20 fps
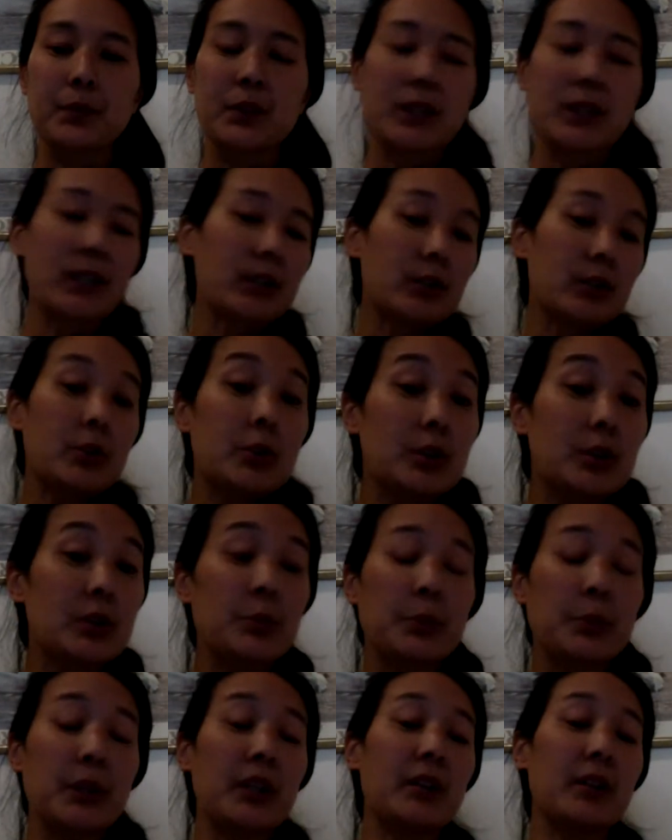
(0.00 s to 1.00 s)
It
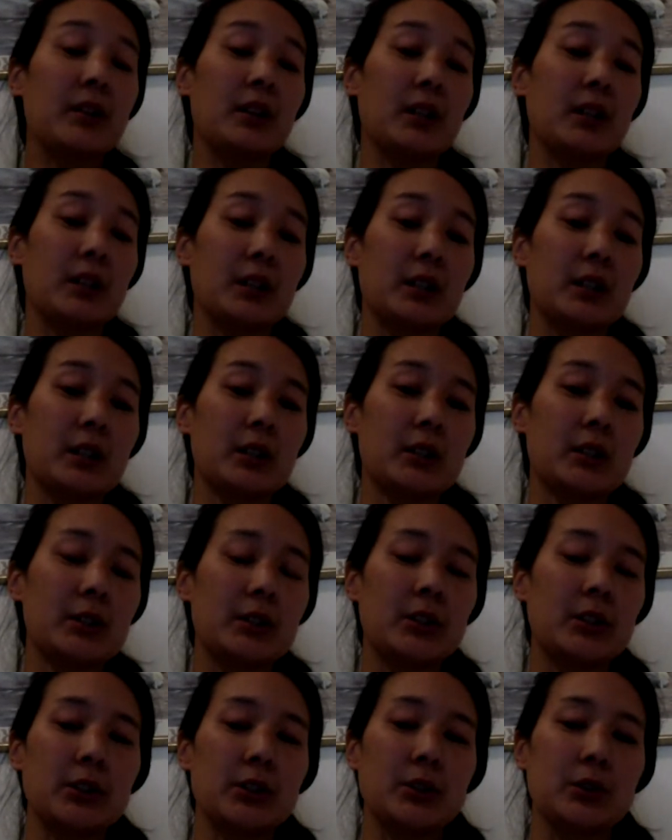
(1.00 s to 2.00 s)
could be like,
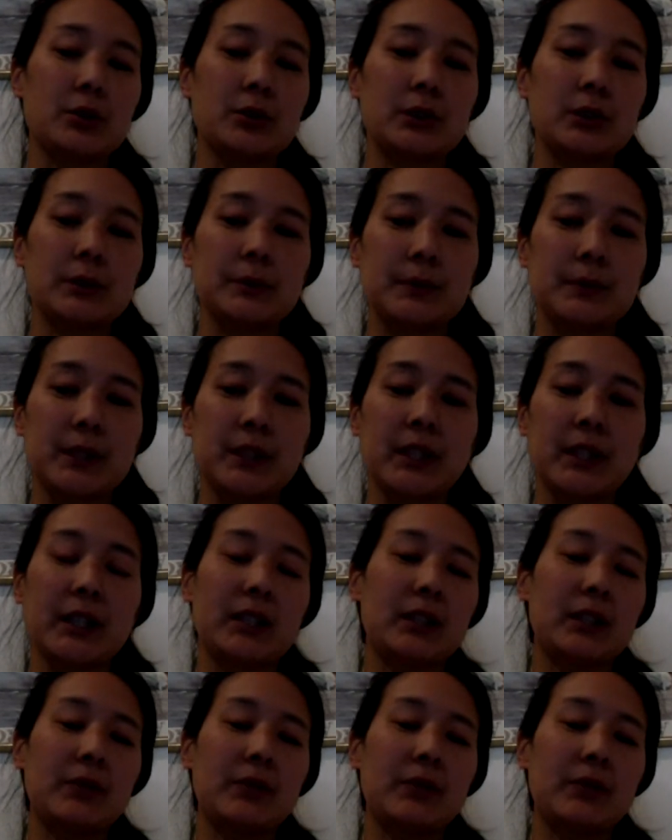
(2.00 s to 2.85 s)
again,